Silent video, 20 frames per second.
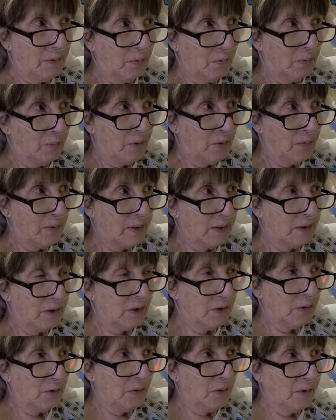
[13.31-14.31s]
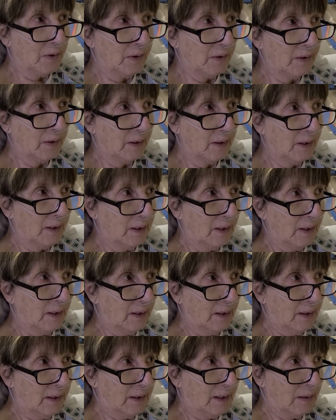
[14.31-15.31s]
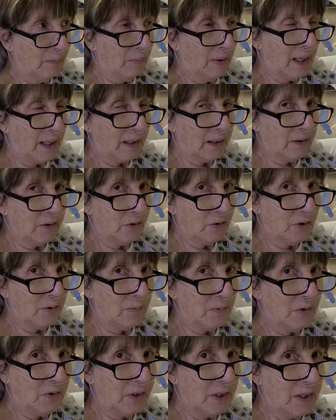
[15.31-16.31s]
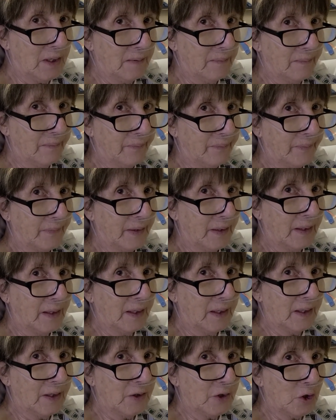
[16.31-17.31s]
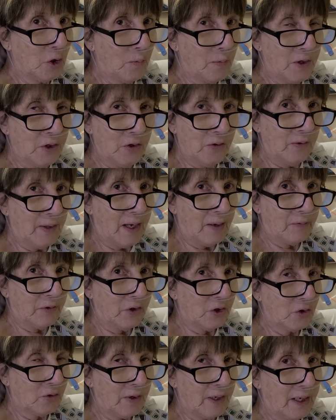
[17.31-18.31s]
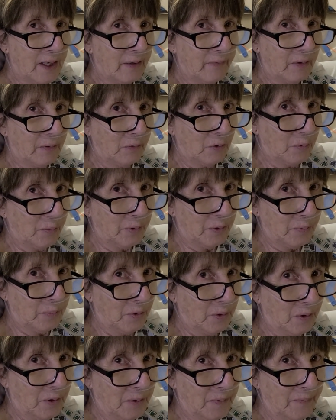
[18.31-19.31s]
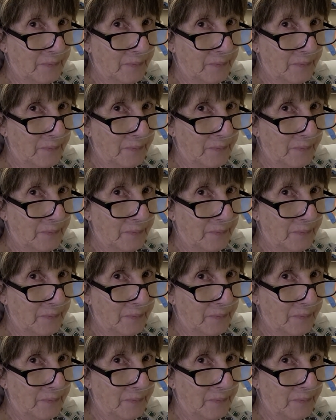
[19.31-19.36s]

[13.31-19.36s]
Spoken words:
when we went to the Black Country Museum, so much of that was straight out of a Rupert book.